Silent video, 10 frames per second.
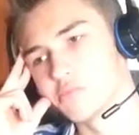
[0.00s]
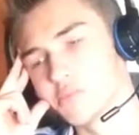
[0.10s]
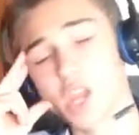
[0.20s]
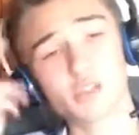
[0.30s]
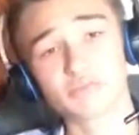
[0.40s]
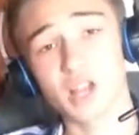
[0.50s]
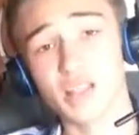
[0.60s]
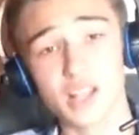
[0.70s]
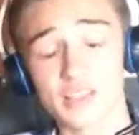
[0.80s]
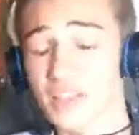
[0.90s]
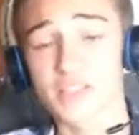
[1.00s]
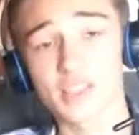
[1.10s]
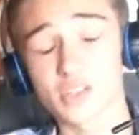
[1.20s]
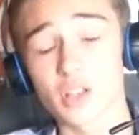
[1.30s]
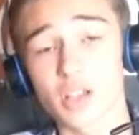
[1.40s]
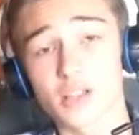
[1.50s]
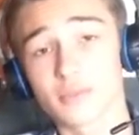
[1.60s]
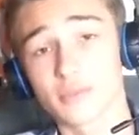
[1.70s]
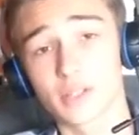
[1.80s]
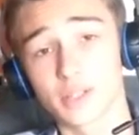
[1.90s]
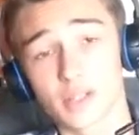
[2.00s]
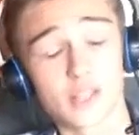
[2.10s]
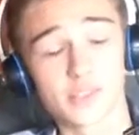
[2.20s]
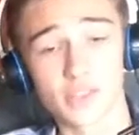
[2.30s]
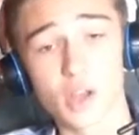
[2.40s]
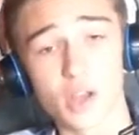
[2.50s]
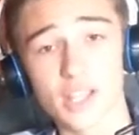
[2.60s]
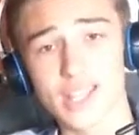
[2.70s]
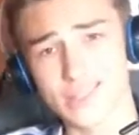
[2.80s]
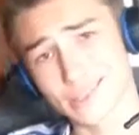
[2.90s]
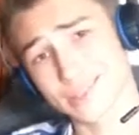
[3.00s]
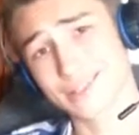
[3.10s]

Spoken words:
Yeah, I guess that's all it. That's all it.